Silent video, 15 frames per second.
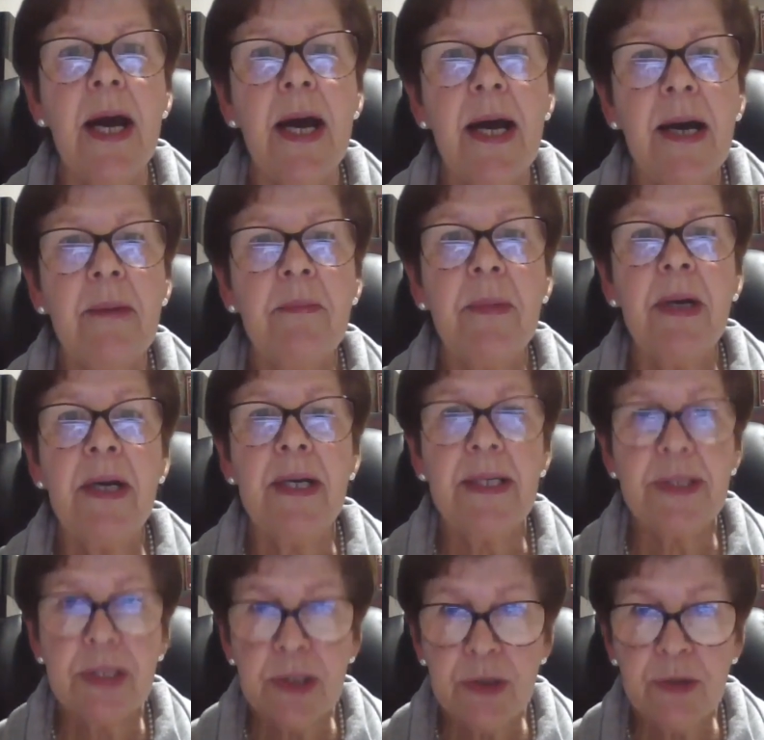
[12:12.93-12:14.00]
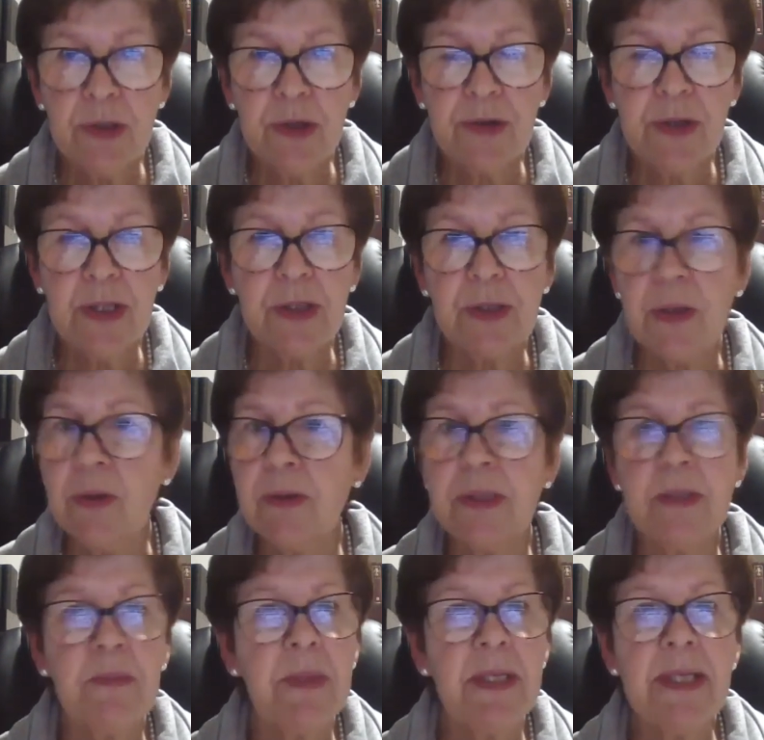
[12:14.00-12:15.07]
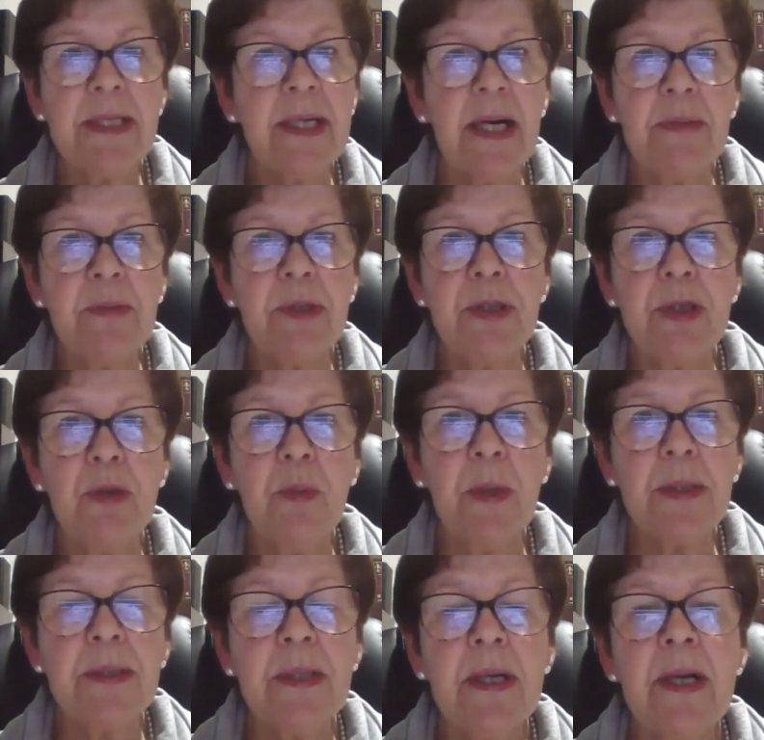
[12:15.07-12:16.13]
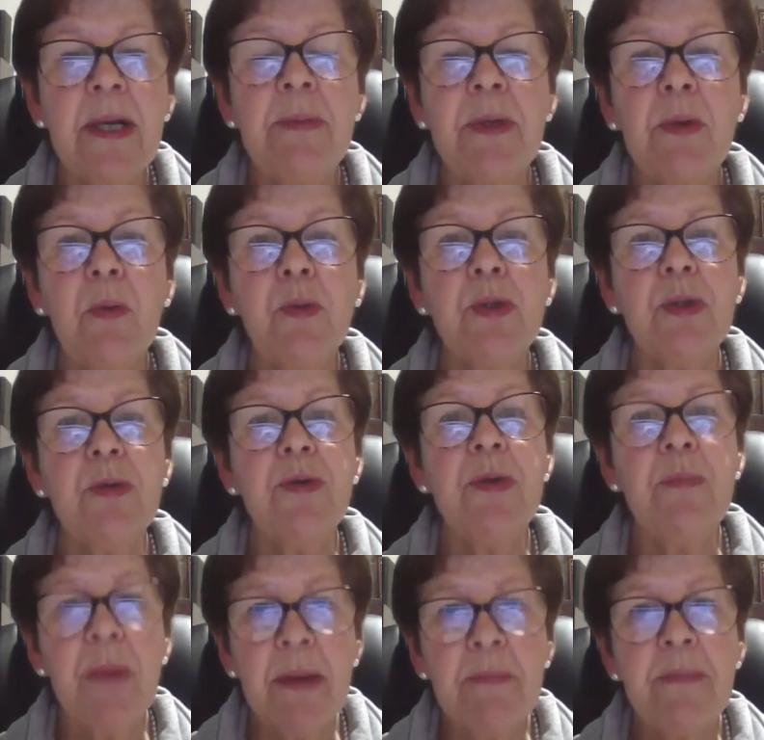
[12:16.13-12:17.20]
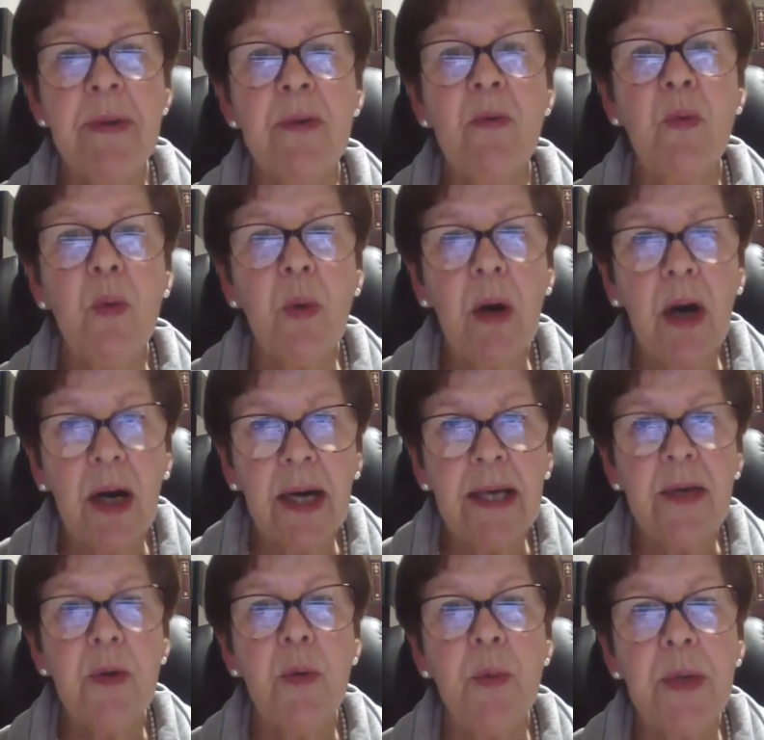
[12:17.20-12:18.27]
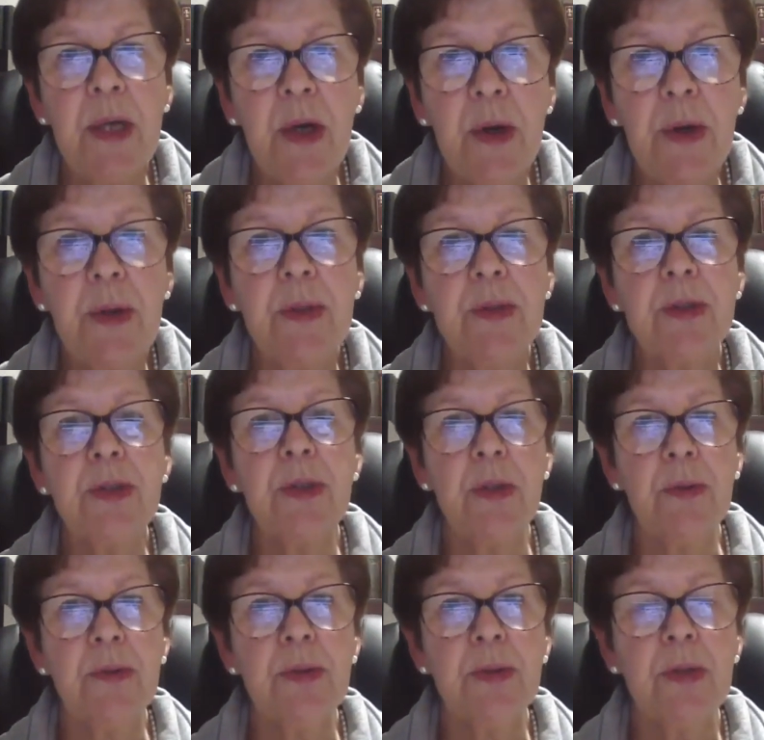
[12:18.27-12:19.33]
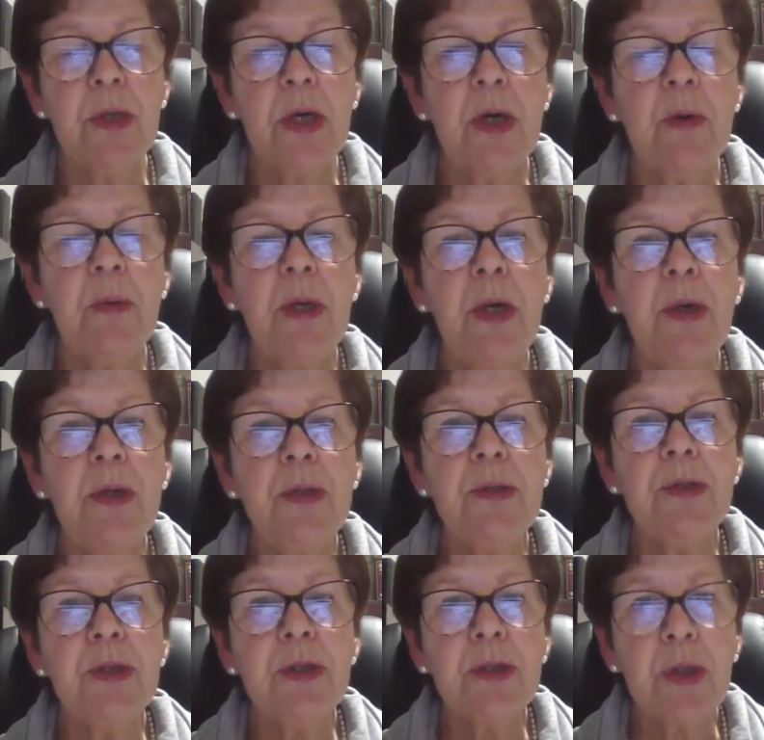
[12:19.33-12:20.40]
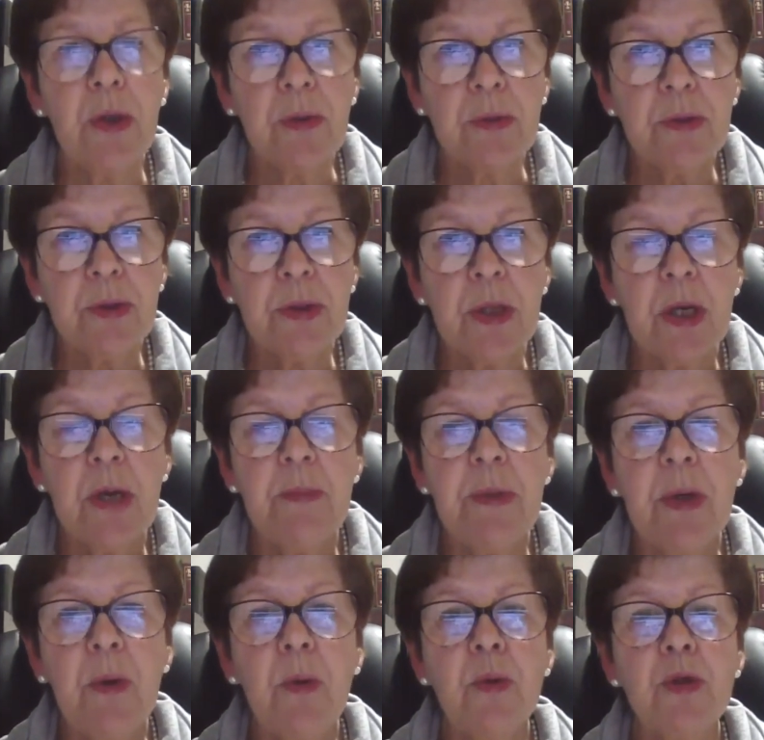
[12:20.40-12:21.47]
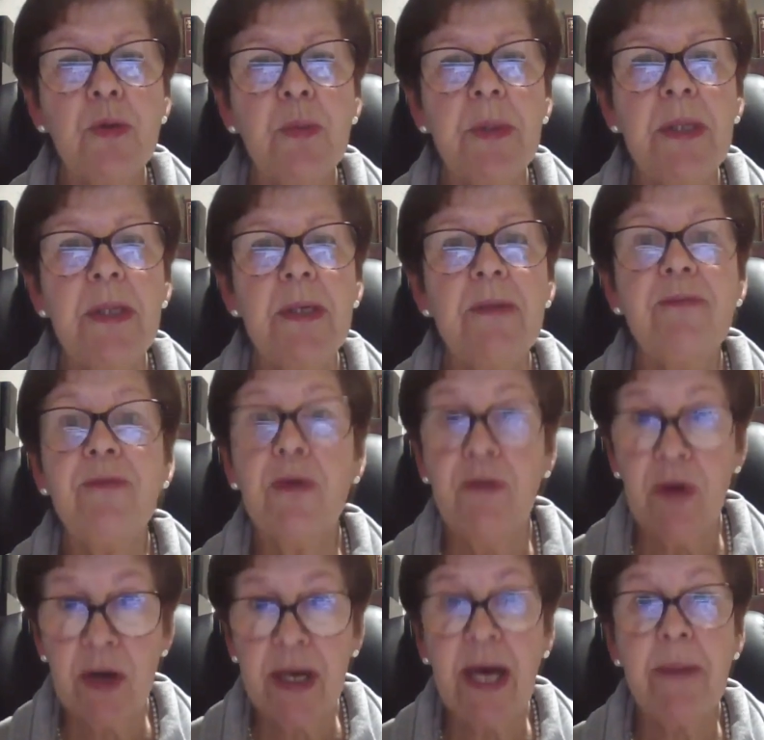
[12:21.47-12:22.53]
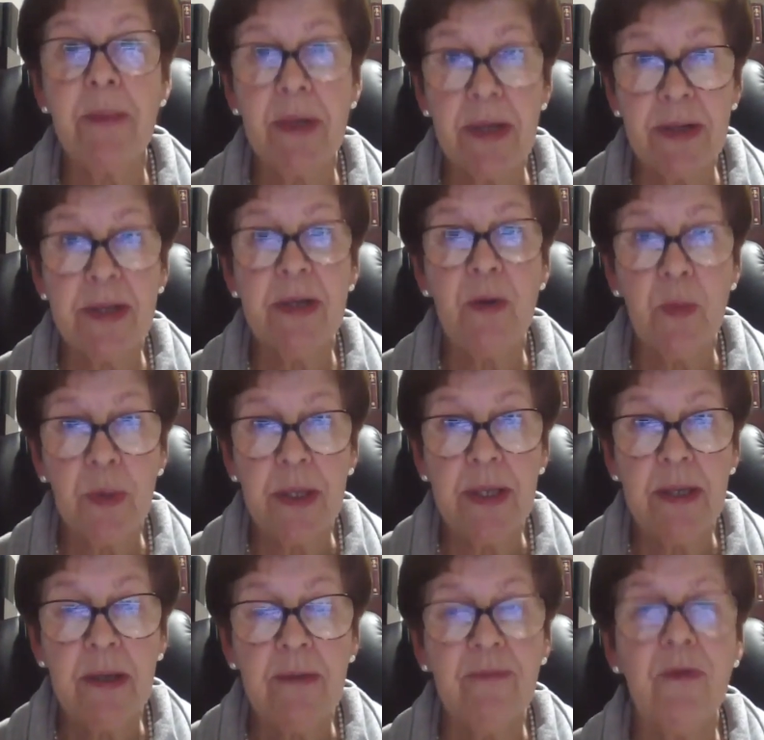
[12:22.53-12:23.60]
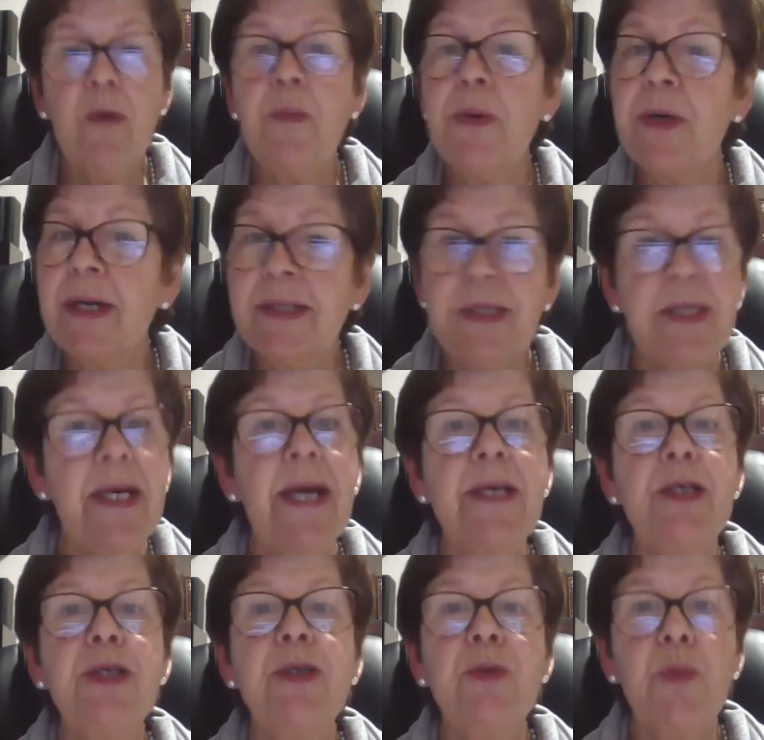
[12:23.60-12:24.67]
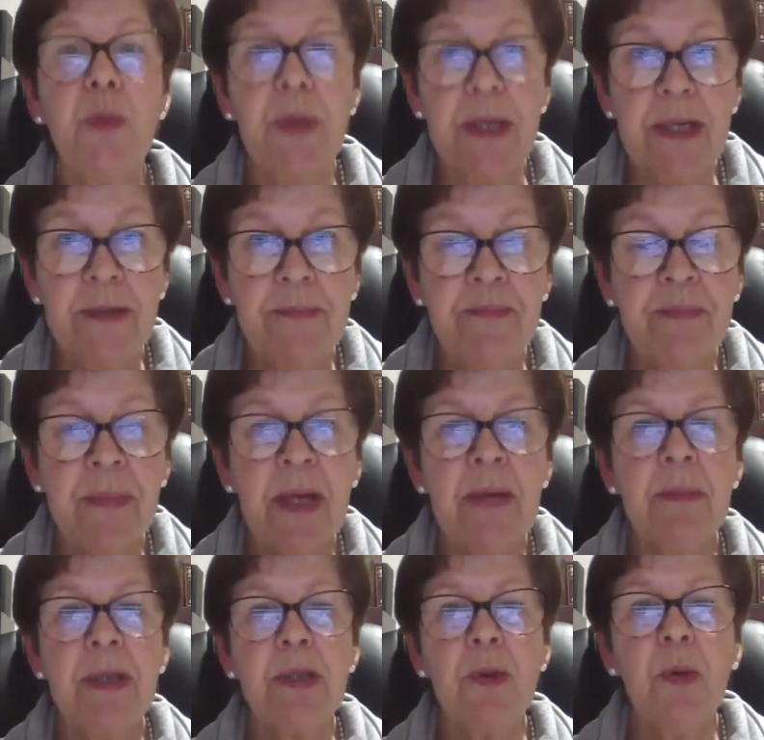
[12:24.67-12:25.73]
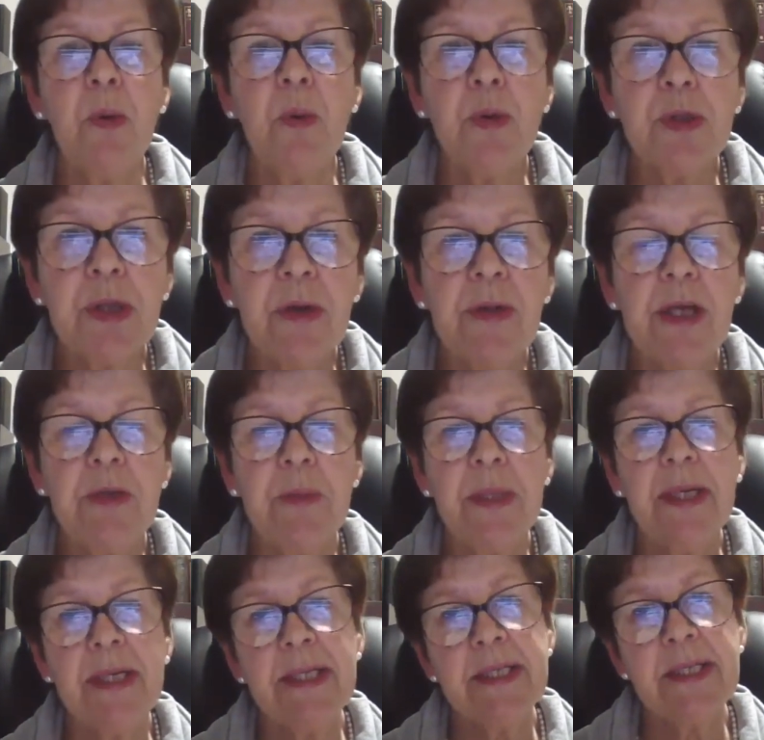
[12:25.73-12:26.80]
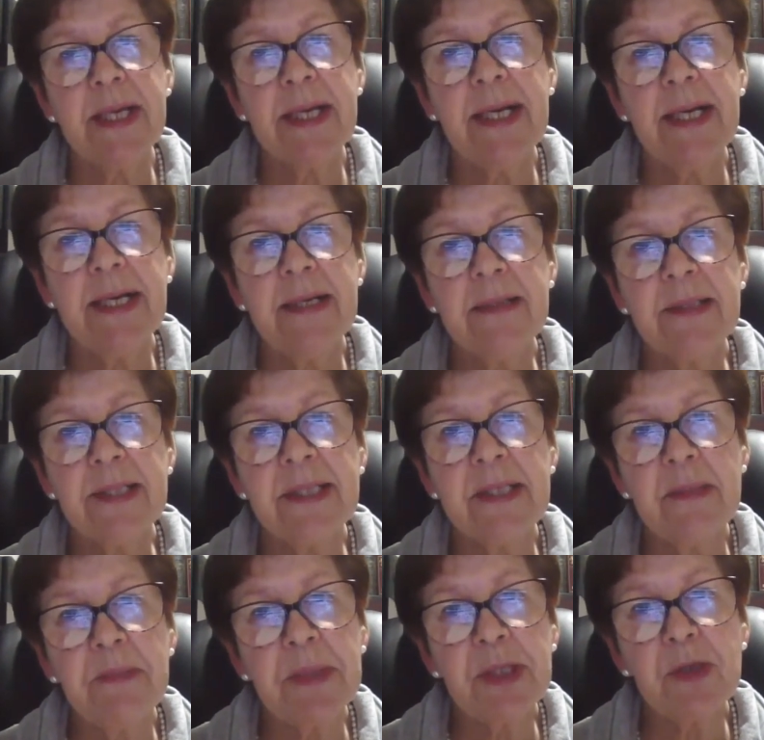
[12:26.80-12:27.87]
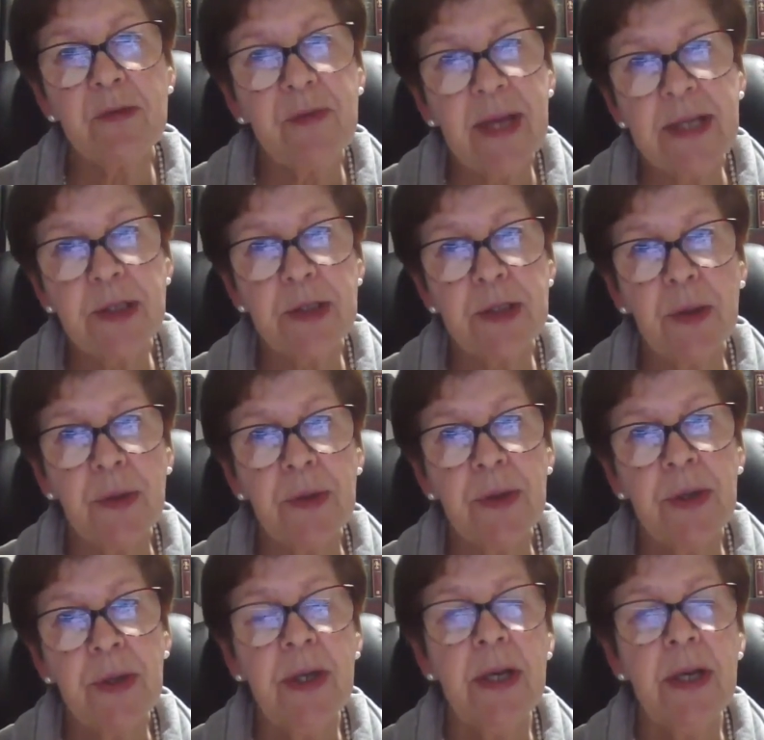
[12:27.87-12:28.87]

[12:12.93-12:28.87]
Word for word: Um, listen to the three songs as many times as you want because remember why we learn songs. We learn songs because we, for vocabulary, we, for pronunciation, we, but also that we can take little snippets of that song